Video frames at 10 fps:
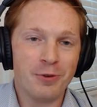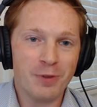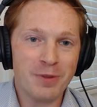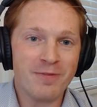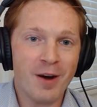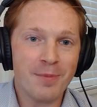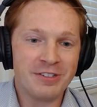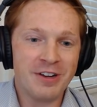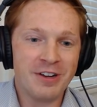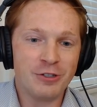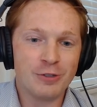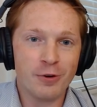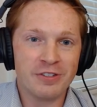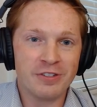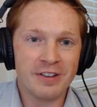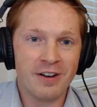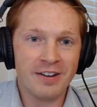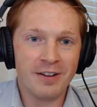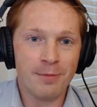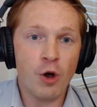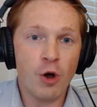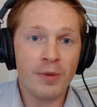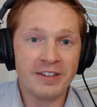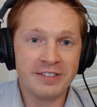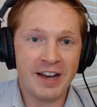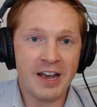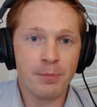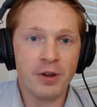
with Flip the Pharmacy, not just focusing on a moment in time,